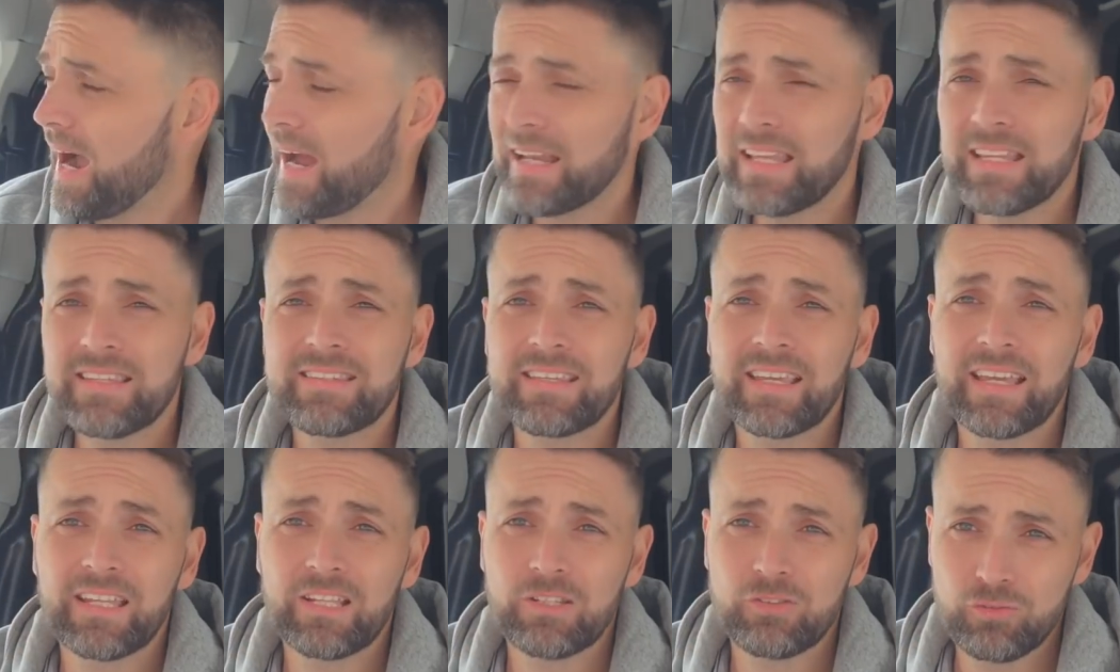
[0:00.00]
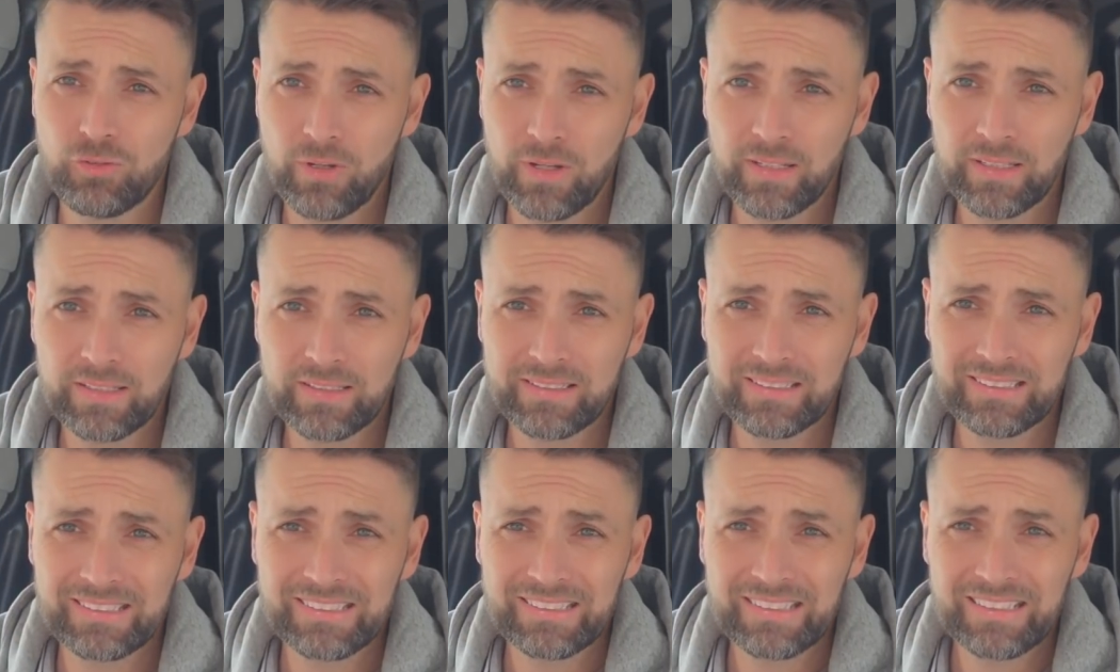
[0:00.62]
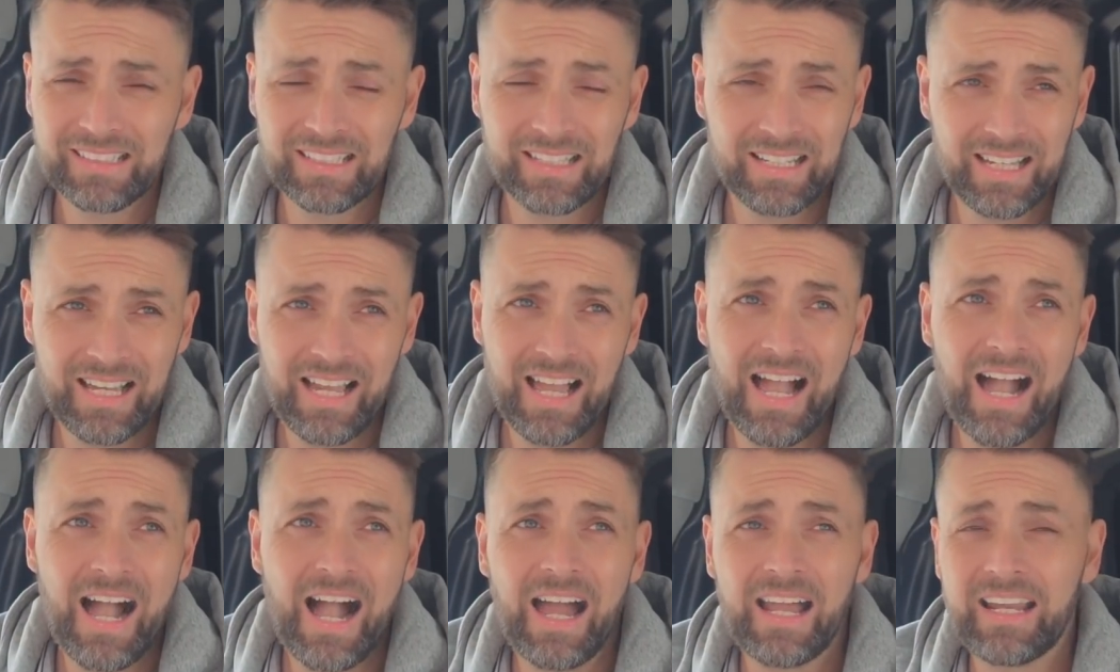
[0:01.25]
I need to get a drink.
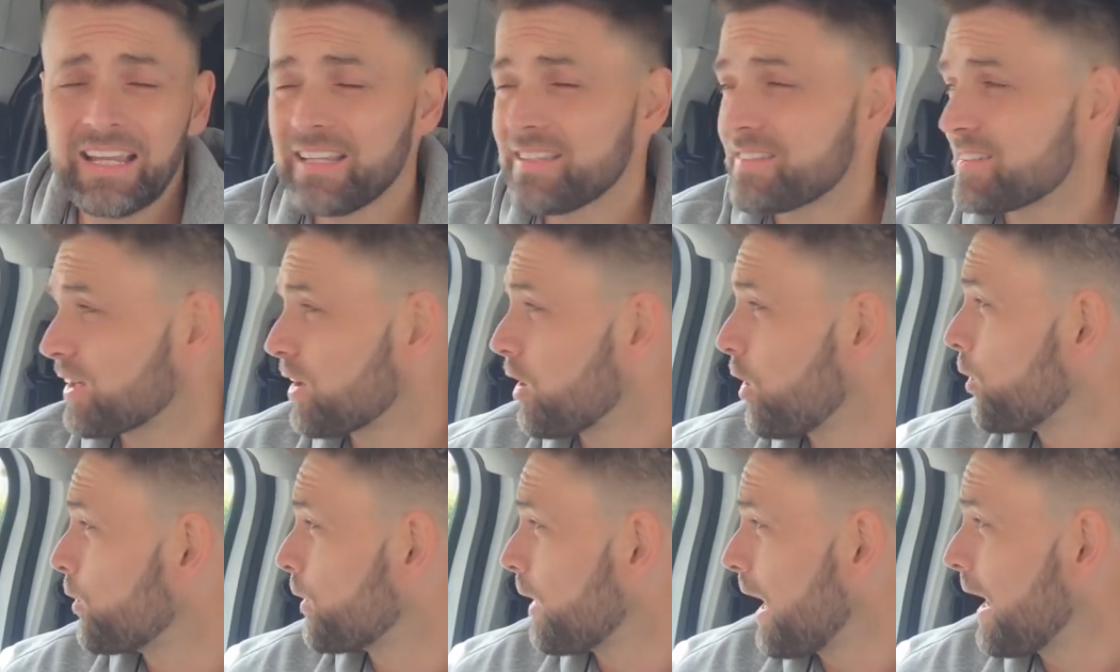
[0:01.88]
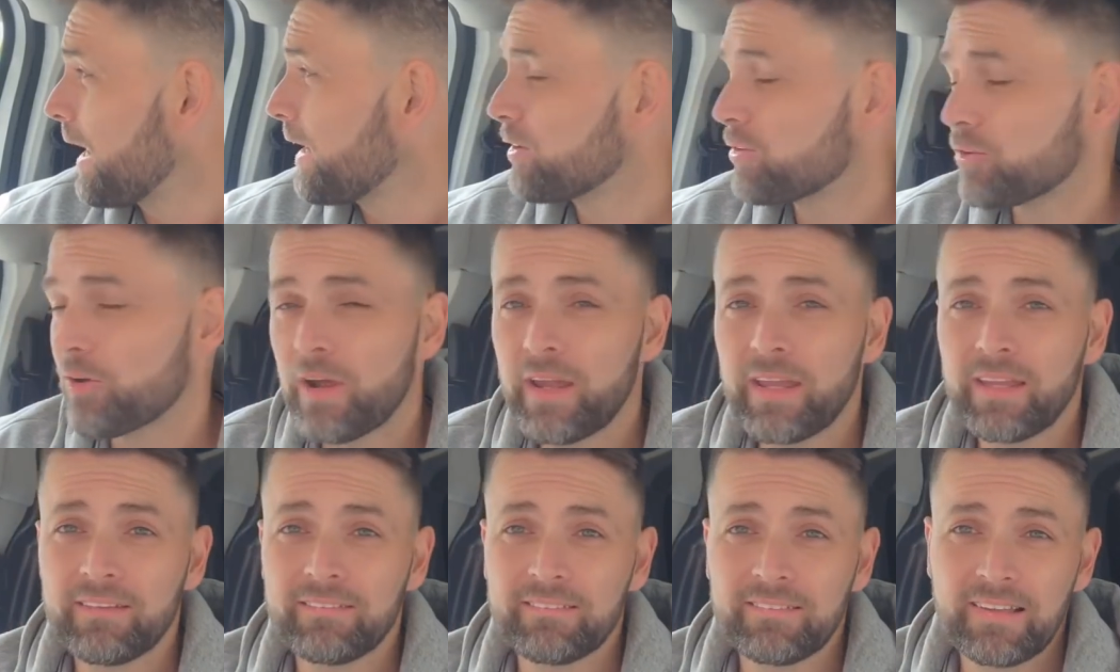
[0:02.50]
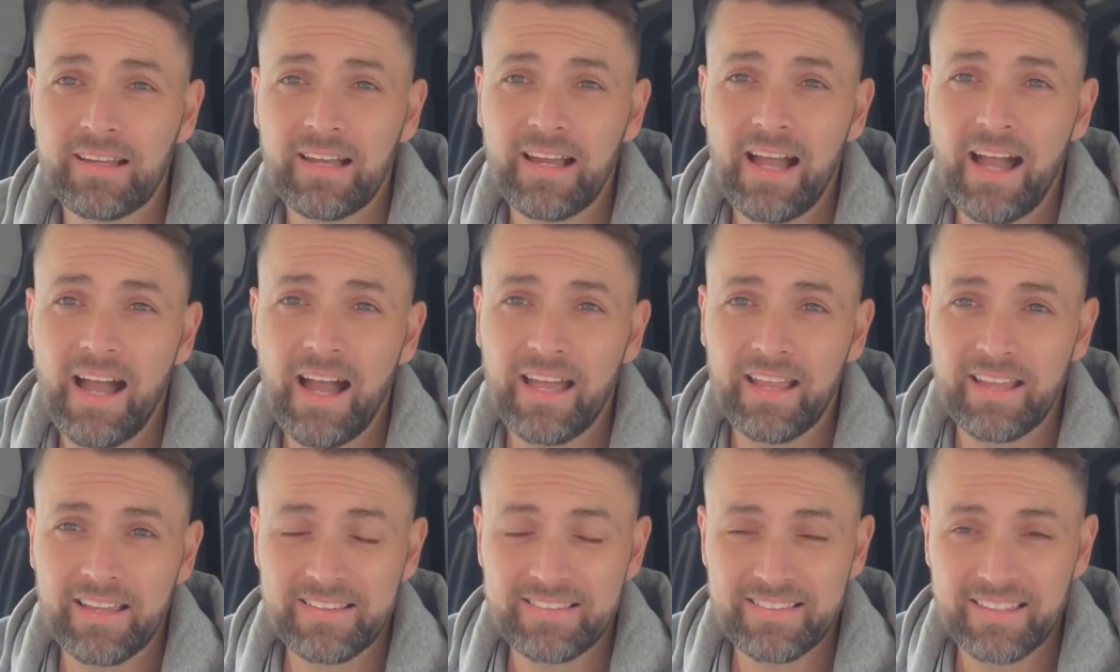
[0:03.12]
I need to go and hydrate.
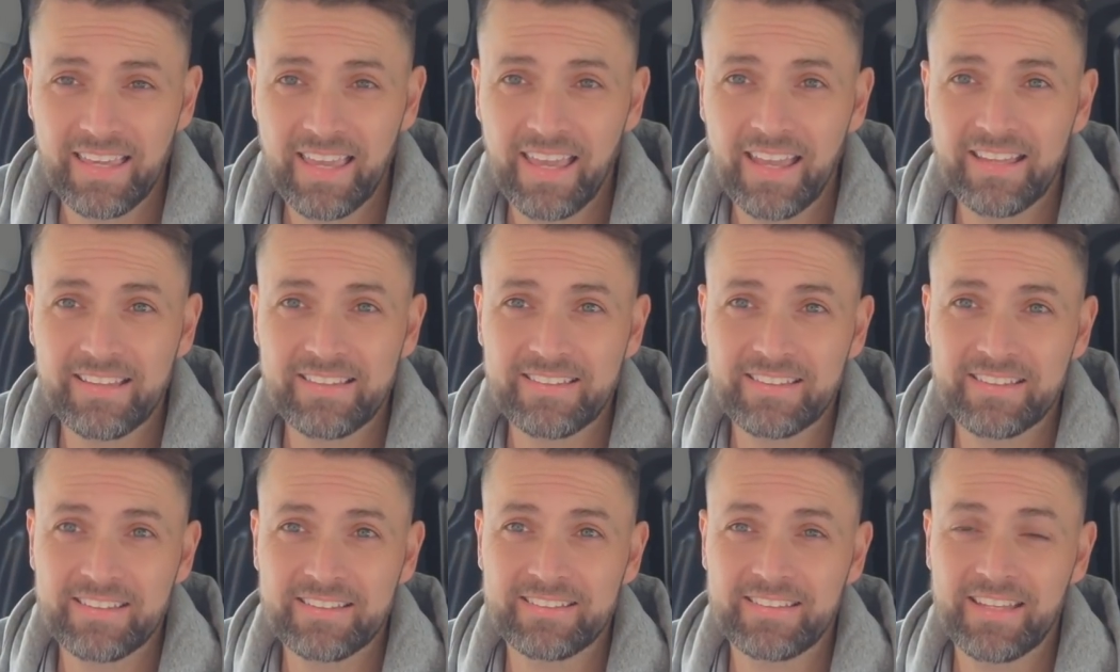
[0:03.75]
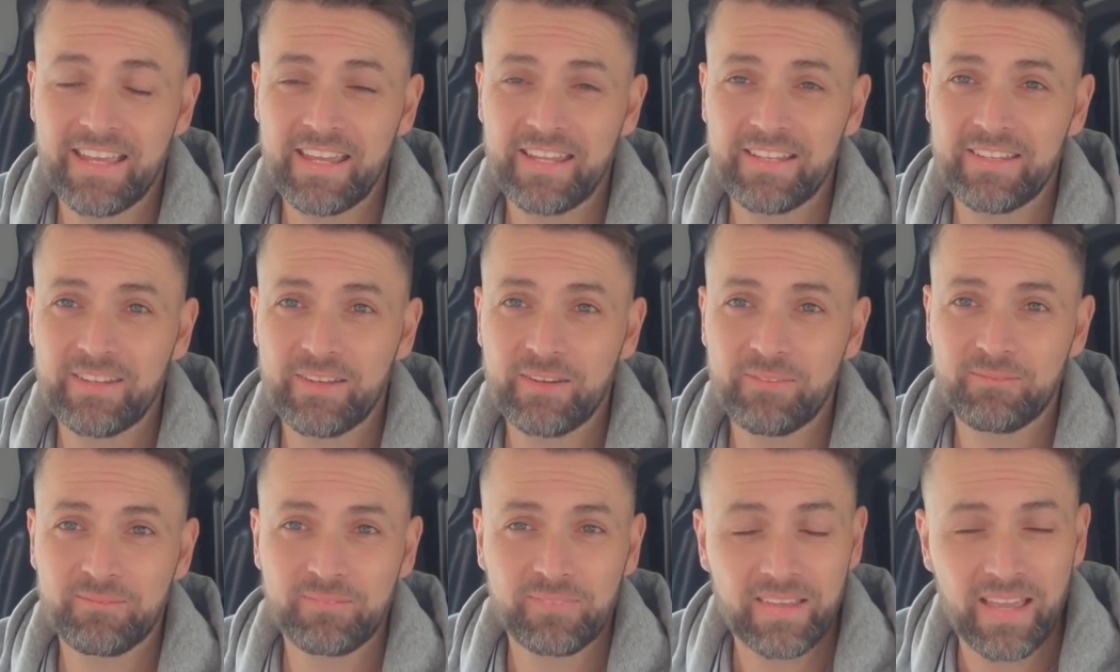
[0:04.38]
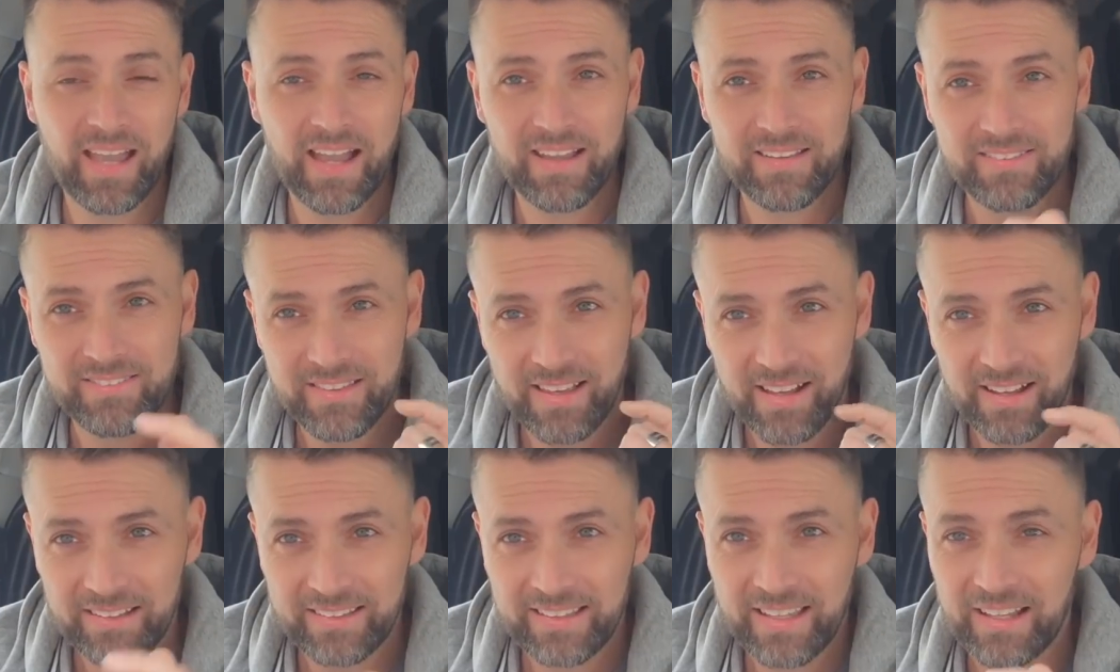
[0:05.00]
I need to get into the stadium.
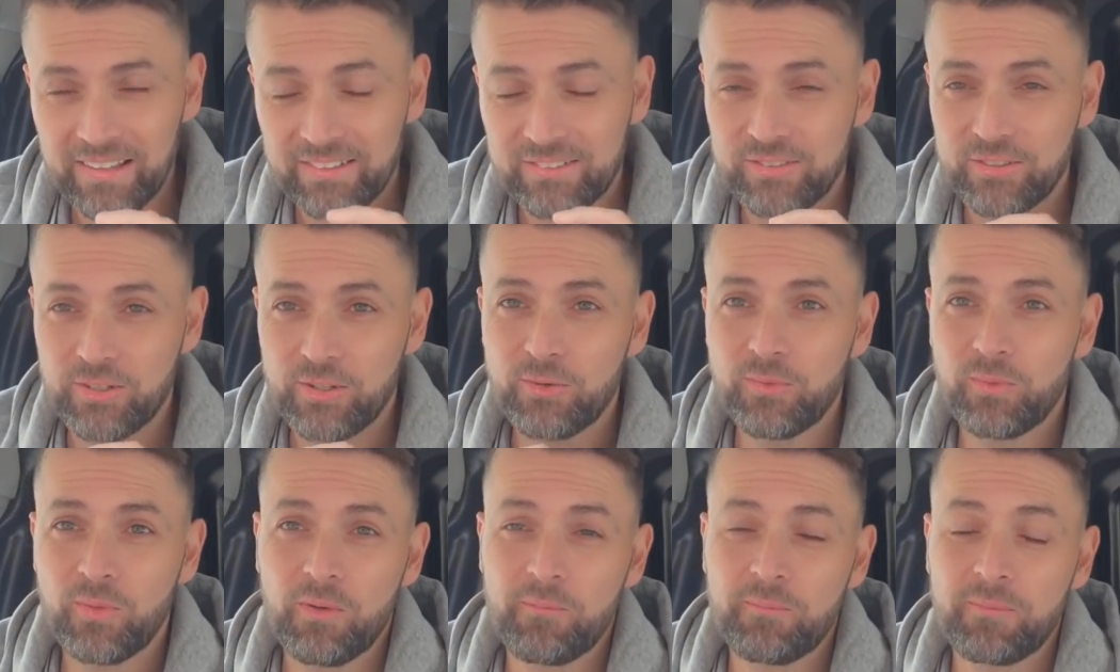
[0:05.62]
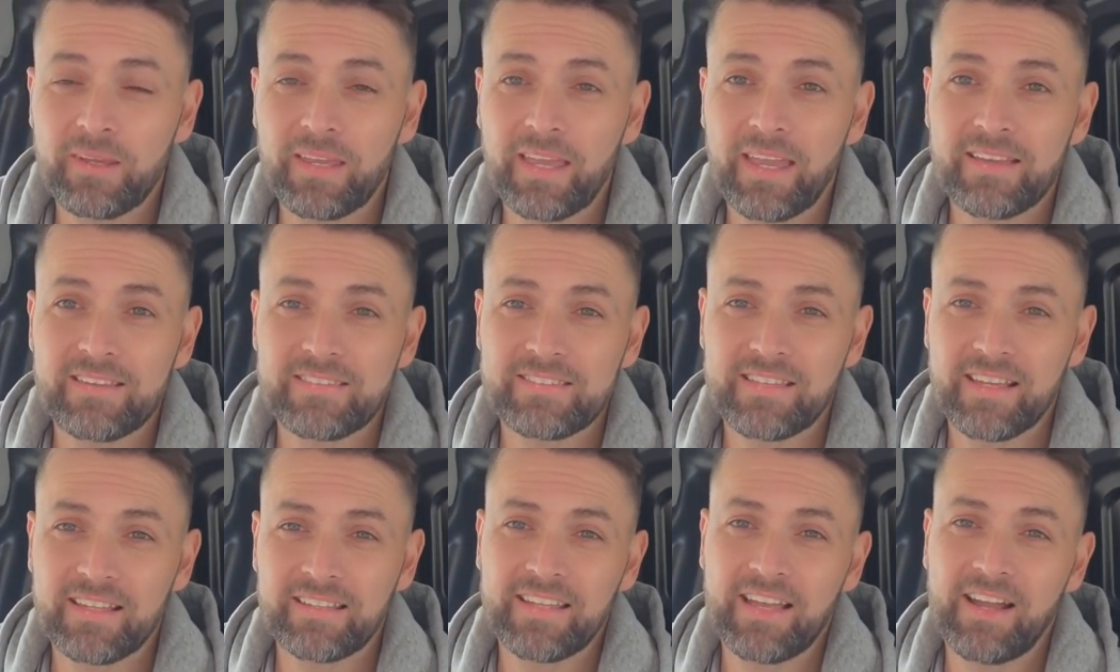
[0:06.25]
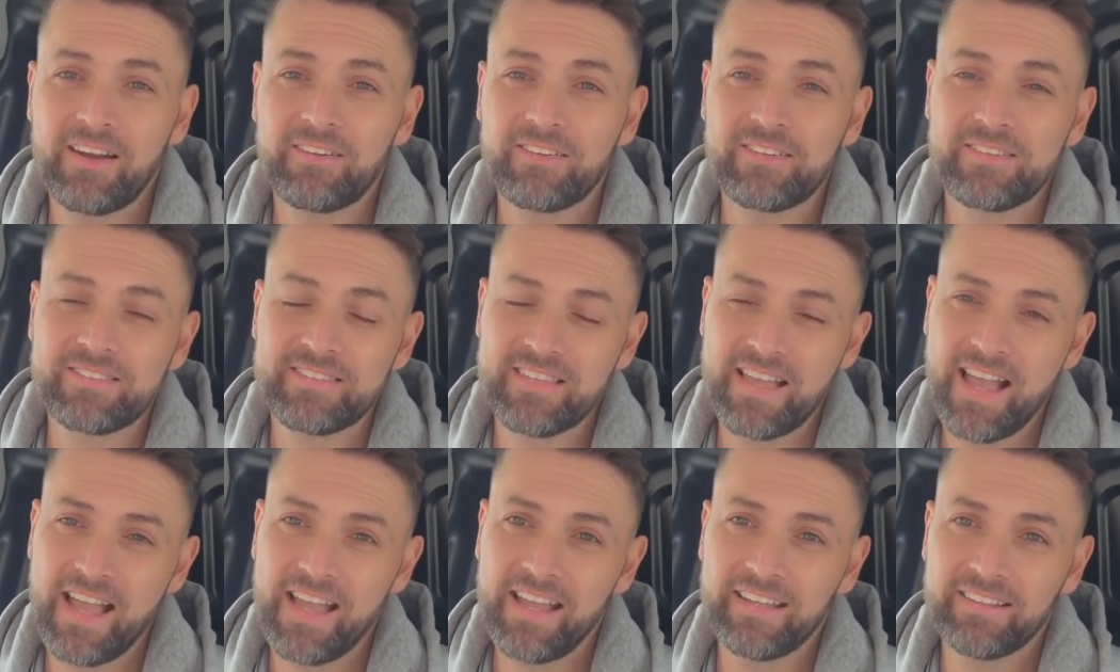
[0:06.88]
Guys, I'll catch you when we get sat down
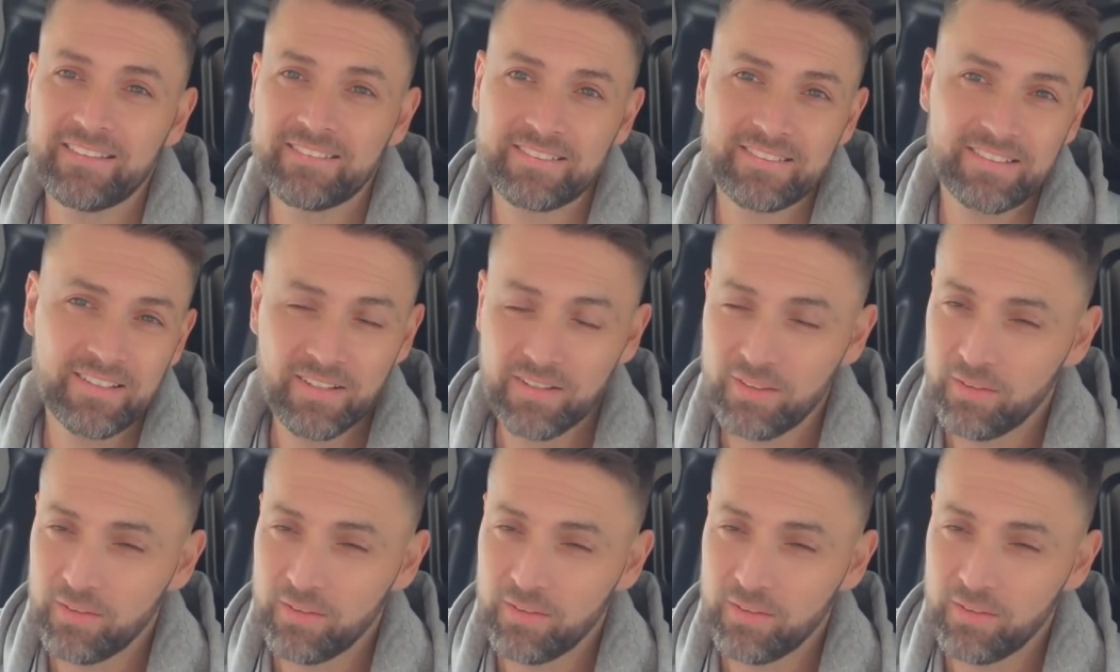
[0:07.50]
inside.